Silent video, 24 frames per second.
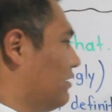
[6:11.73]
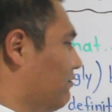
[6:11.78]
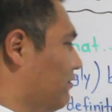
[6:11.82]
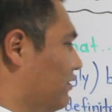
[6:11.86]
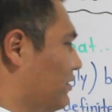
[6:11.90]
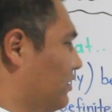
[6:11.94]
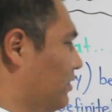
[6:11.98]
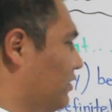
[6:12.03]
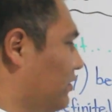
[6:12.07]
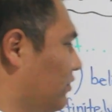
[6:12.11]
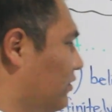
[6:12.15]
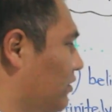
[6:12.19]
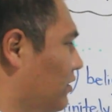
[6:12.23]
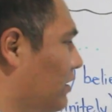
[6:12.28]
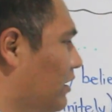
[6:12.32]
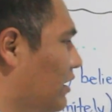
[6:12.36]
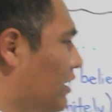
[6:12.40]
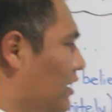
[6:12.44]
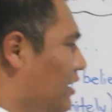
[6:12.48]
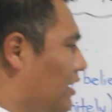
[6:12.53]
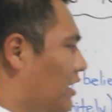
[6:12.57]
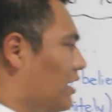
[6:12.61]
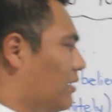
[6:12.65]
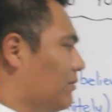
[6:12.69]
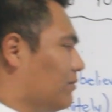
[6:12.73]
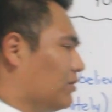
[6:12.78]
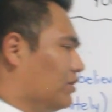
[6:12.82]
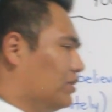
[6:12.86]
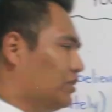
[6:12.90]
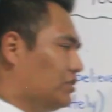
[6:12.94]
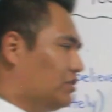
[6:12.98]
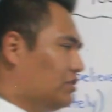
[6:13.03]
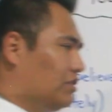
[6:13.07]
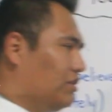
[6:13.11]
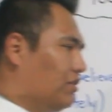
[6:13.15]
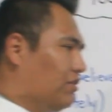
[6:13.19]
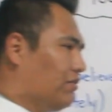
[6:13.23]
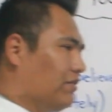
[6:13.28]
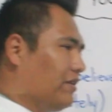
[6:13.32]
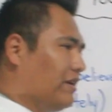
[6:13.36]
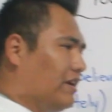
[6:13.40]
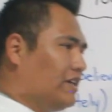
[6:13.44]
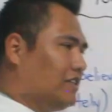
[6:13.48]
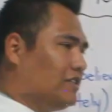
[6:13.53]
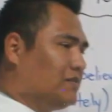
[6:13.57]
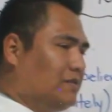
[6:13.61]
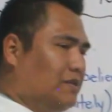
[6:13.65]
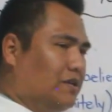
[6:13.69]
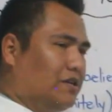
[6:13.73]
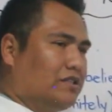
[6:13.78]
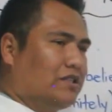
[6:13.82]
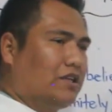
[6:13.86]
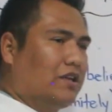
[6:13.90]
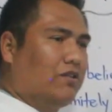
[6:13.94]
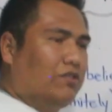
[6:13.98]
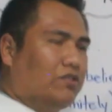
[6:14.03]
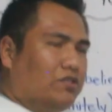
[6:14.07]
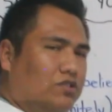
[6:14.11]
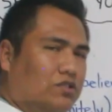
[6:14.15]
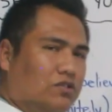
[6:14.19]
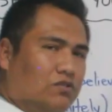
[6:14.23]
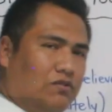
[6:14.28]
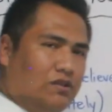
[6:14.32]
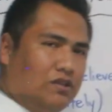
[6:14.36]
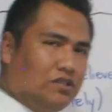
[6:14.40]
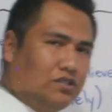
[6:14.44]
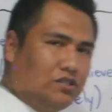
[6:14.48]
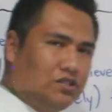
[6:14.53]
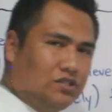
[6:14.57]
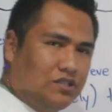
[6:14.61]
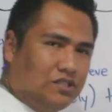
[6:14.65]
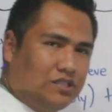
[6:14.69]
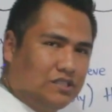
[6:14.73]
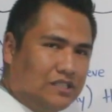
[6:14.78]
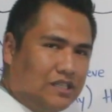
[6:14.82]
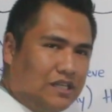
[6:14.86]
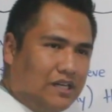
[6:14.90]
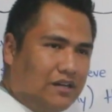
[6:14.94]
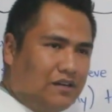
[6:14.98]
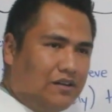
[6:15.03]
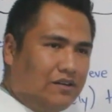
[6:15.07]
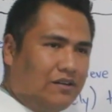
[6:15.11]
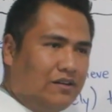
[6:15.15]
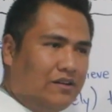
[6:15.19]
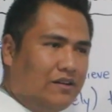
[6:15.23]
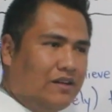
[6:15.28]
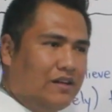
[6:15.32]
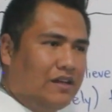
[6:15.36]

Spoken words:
with you. I'm going to erase because I also want to share